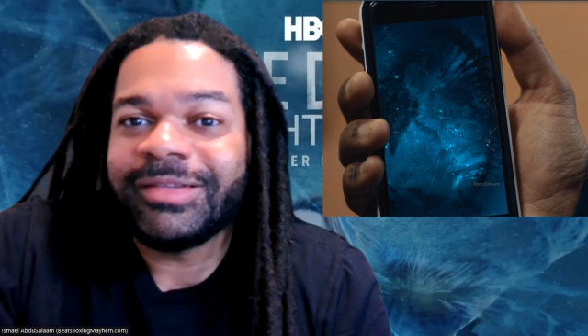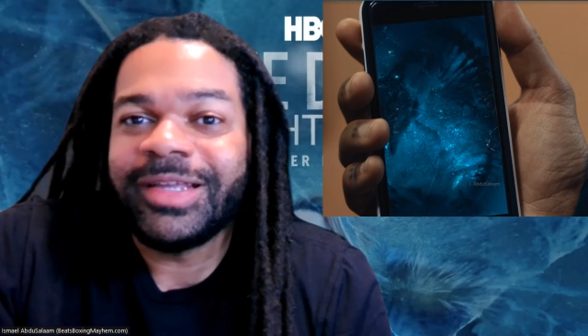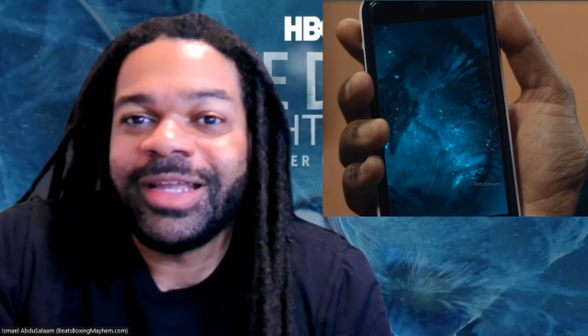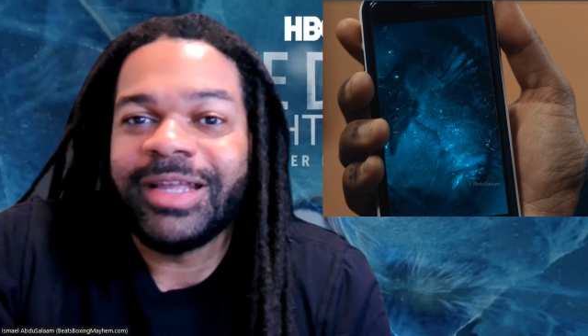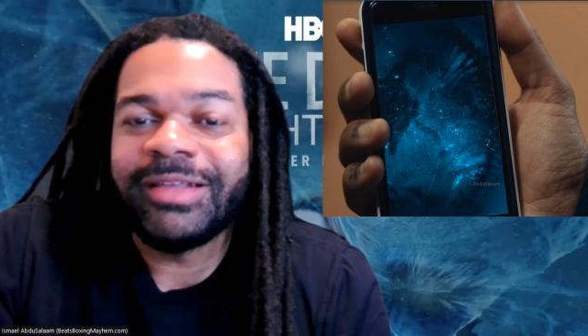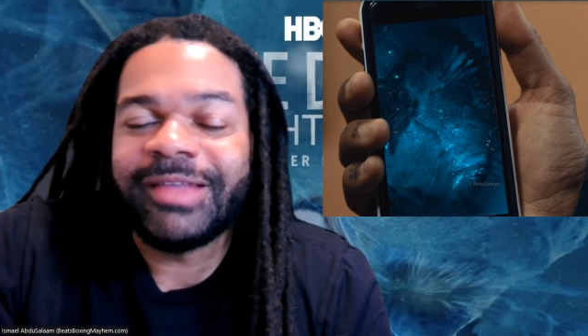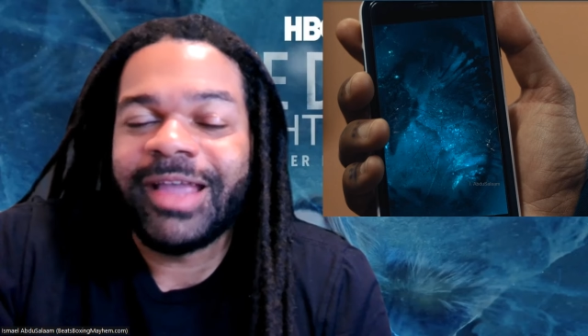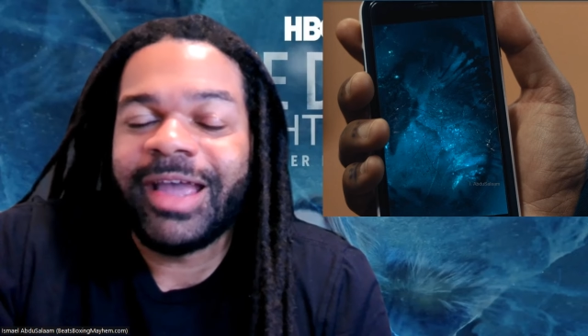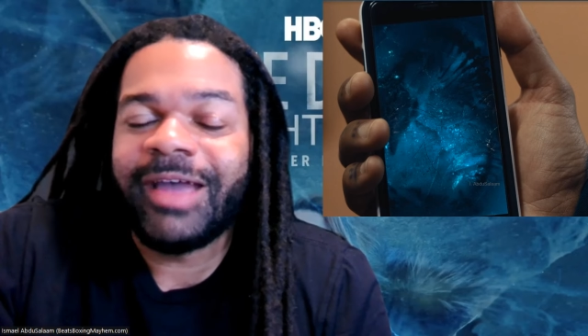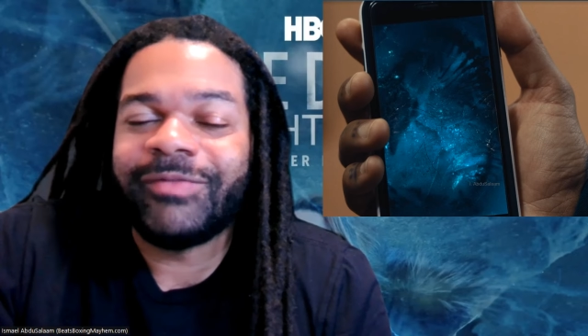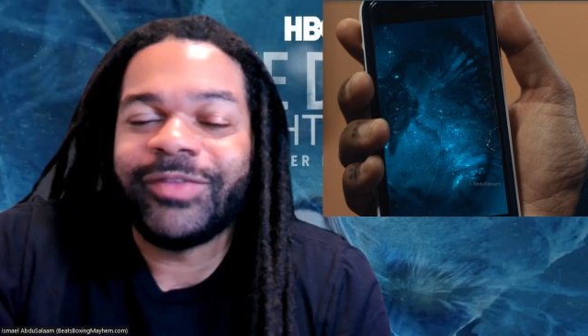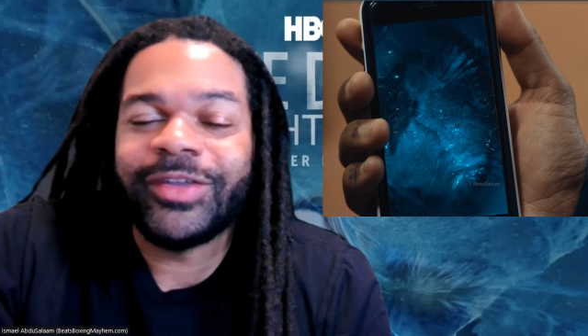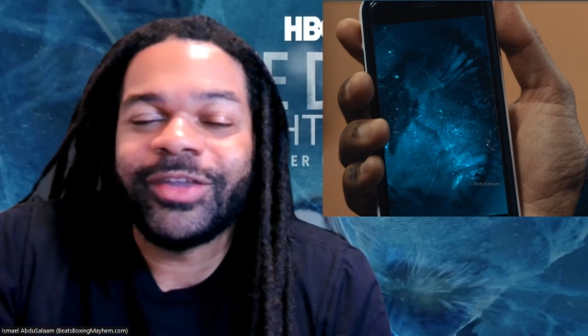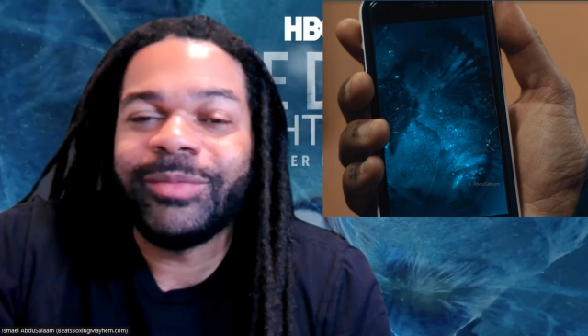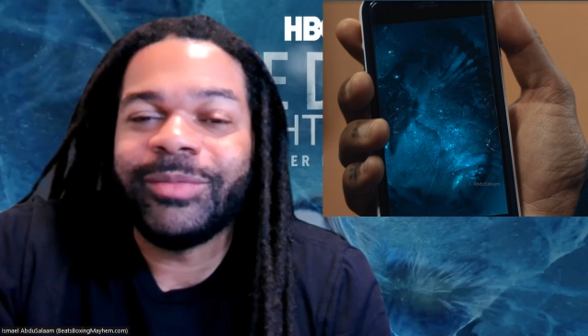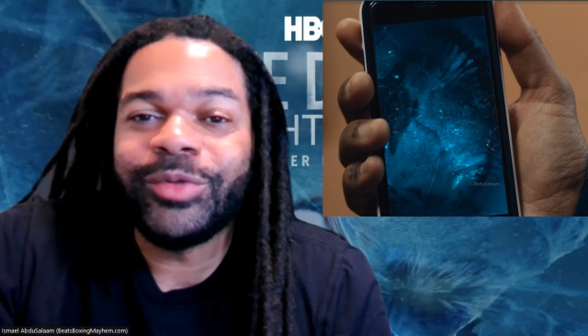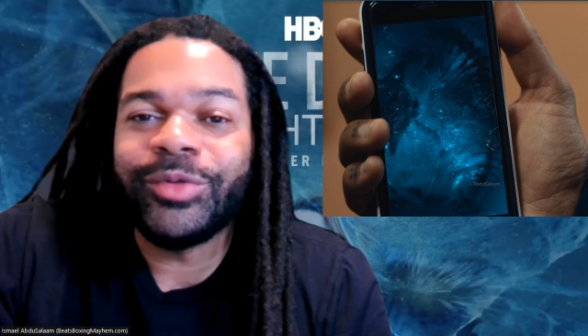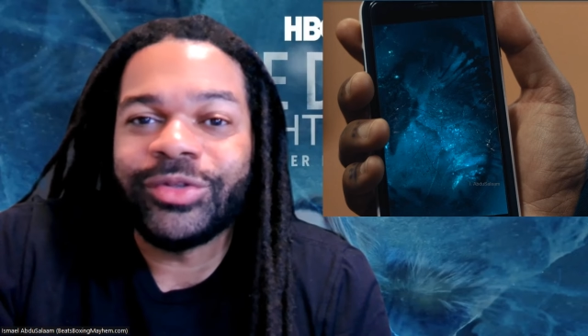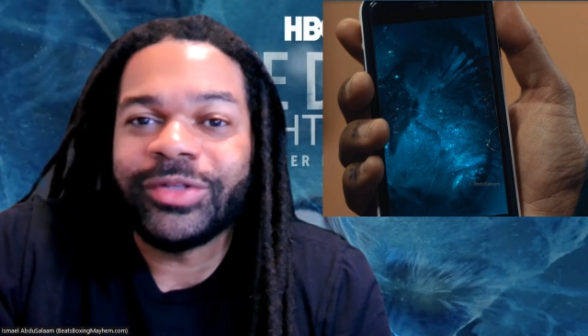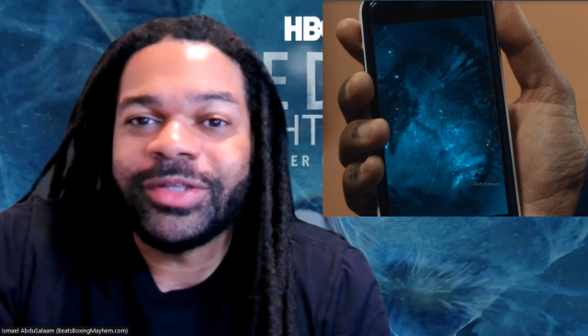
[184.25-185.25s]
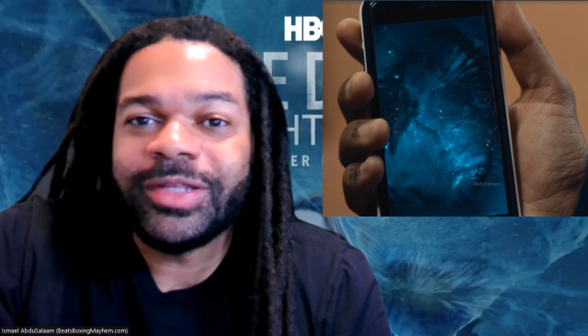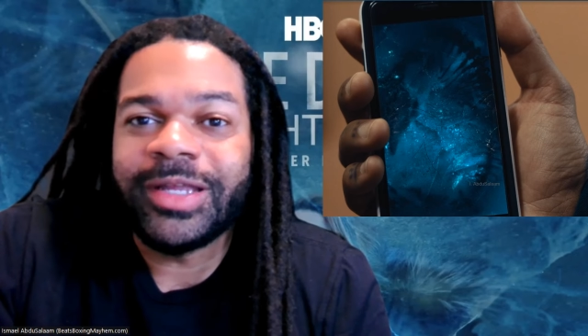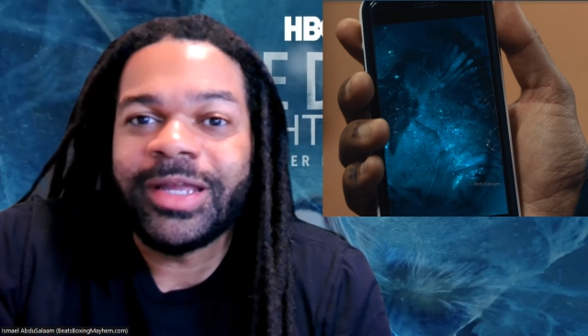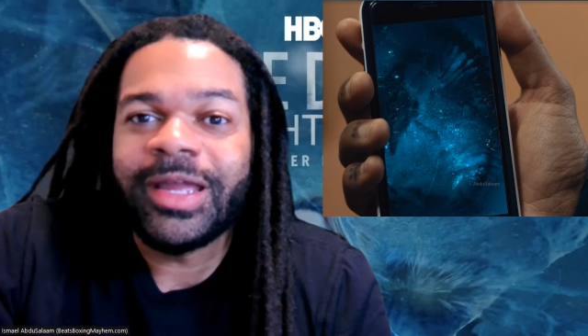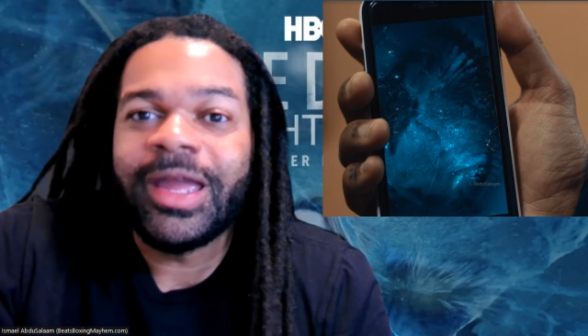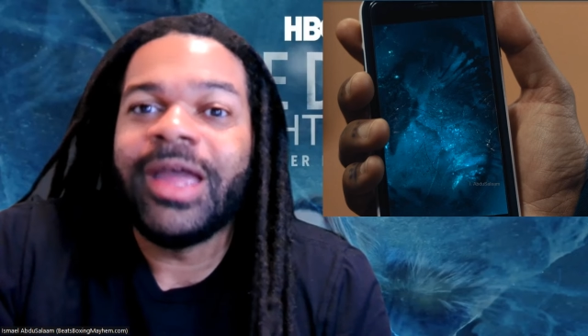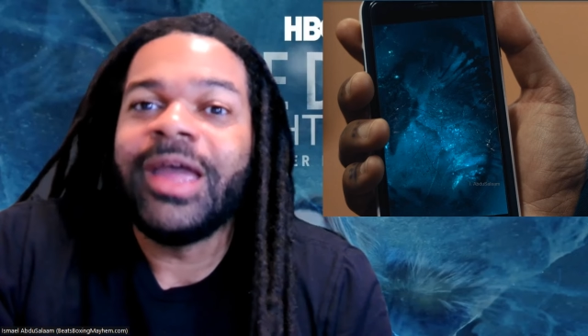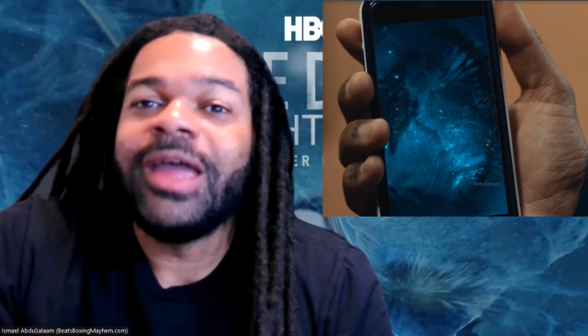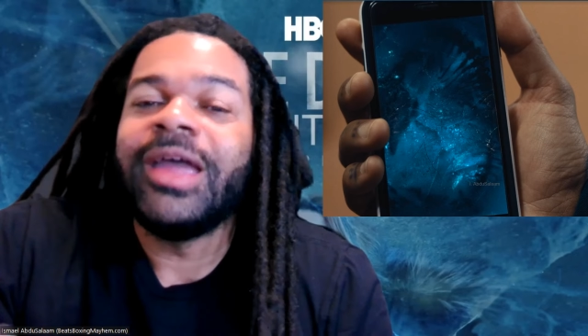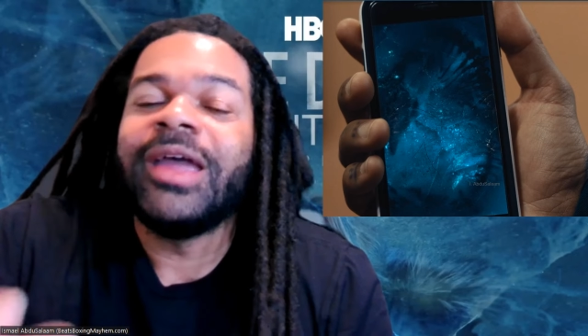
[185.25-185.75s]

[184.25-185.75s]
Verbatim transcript: against half the community.